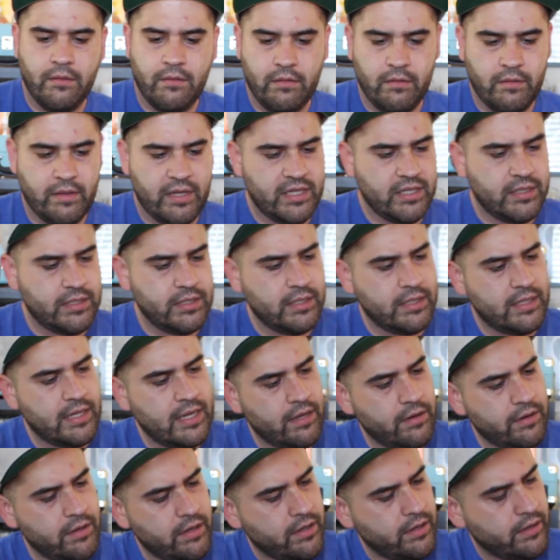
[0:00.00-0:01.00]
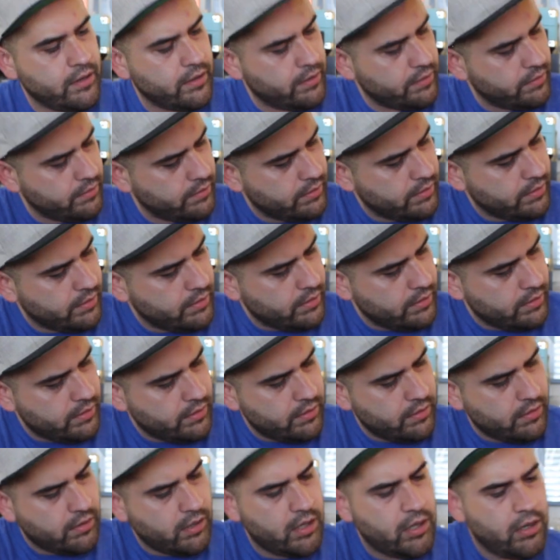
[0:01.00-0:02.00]
Lace it down here.
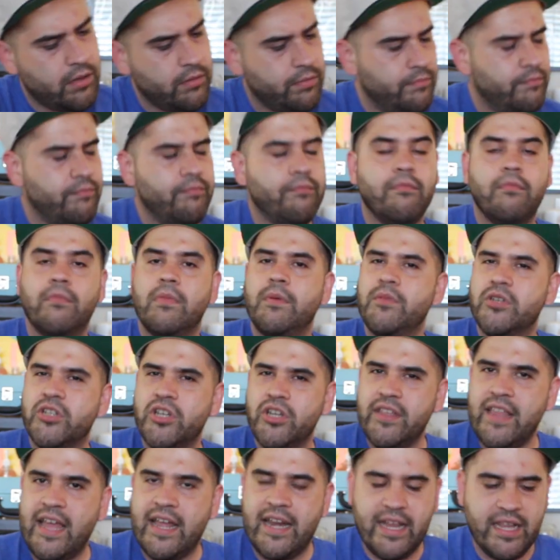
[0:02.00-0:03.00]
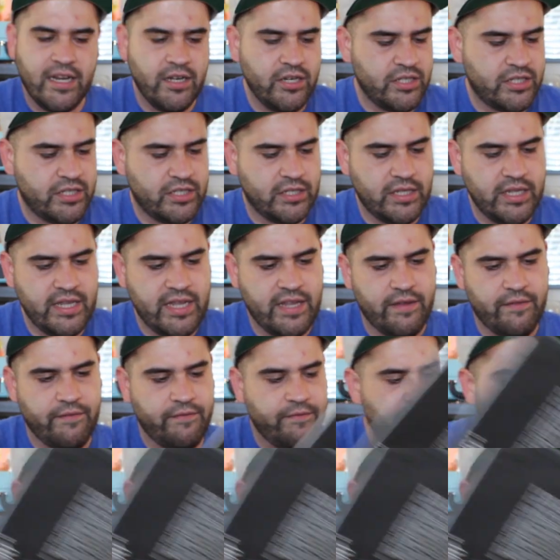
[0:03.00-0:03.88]
Oh, let me show you that inner sleeve.